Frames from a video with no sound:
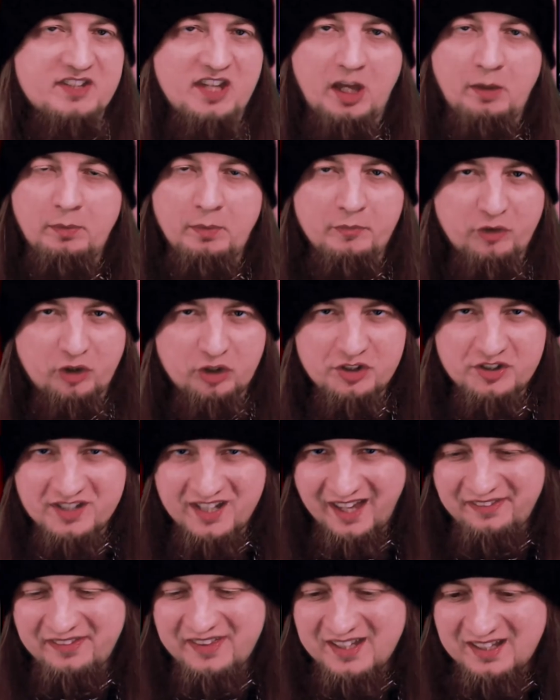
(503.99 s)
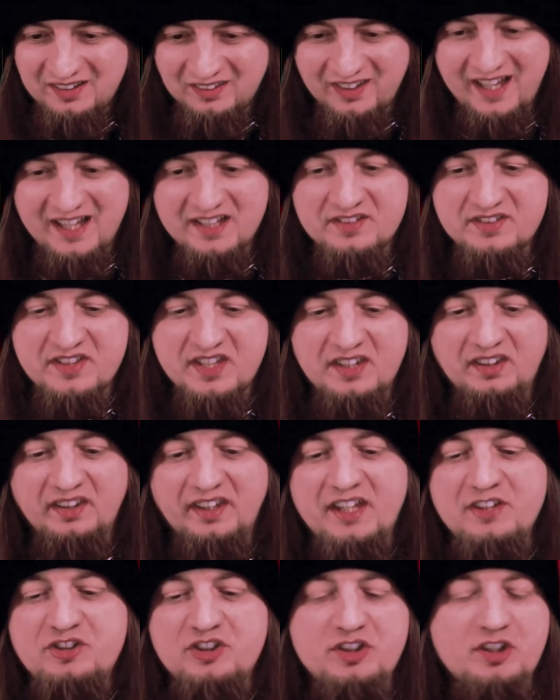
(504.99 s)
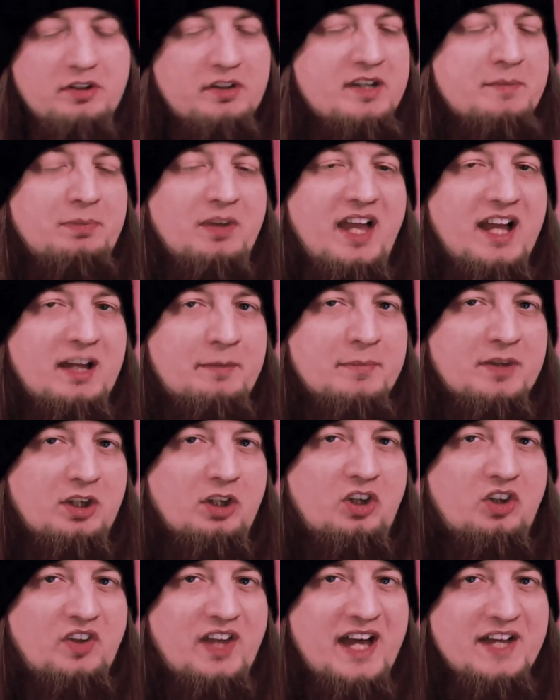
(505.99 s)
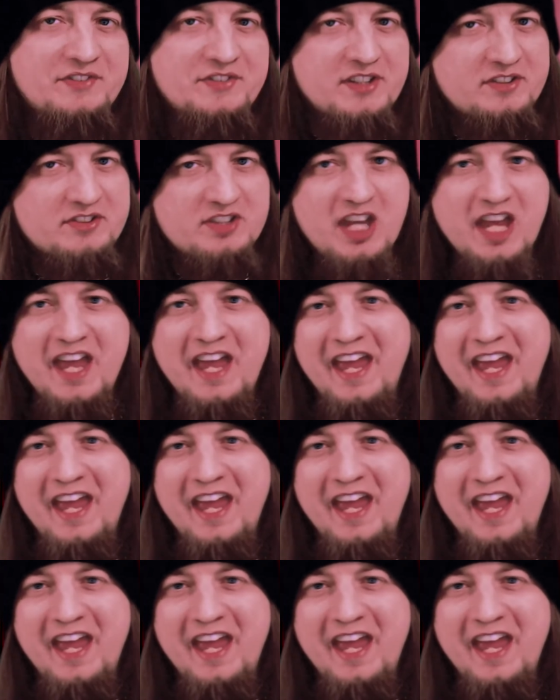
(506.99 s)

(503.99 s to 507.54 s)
albums are nothing less than legendary black metal classics,